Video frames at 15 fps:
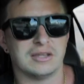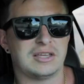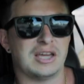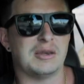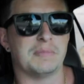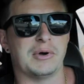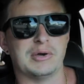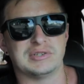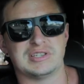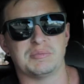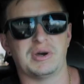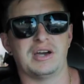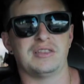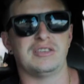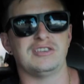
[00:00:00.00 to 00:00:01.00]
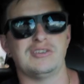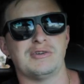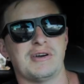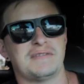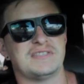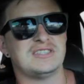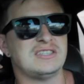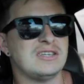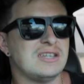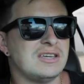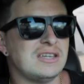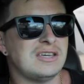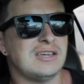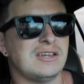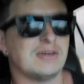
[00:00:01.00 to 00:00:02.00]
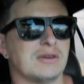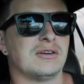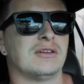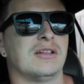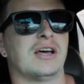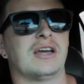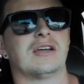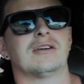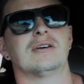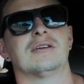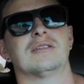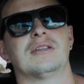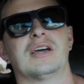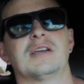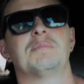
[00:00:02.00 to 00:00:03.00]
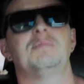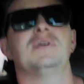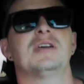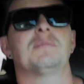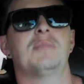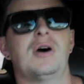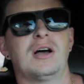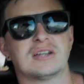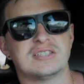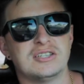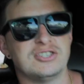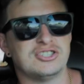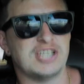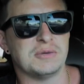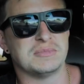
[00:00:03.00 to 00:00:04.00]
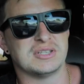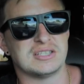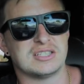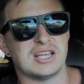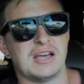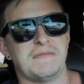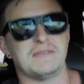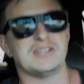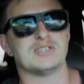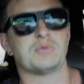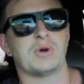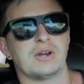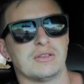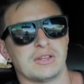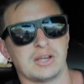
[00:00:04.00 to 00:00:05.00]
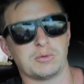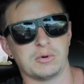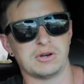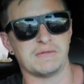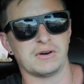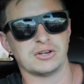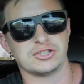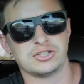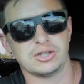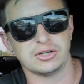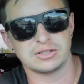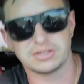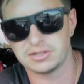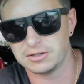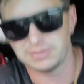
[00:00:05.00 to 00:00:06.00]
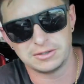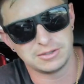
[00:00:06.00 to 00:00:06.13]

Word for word: getting posted by the UFC or like on like big boxing gyms and stuff, and he's wearing like one of our shirts.